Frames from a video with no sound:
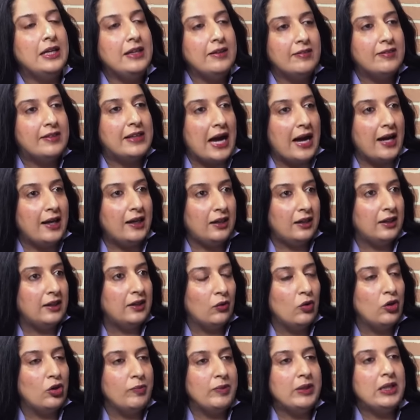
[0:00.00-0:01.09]
is that
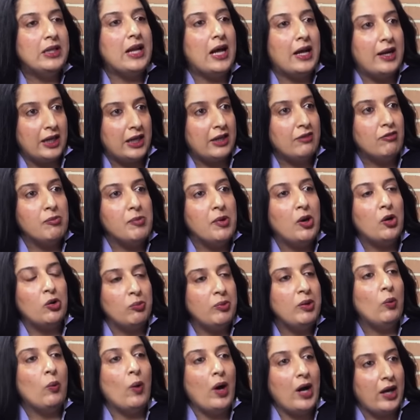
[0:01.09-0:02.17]
going to be the narrative about
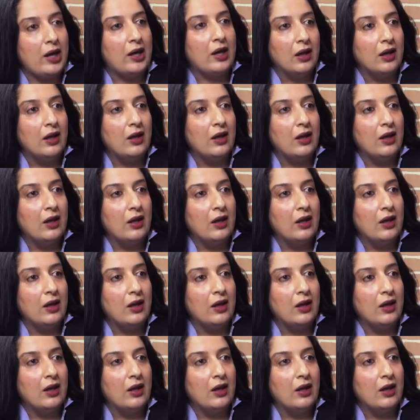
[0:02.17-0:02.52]
me? Why?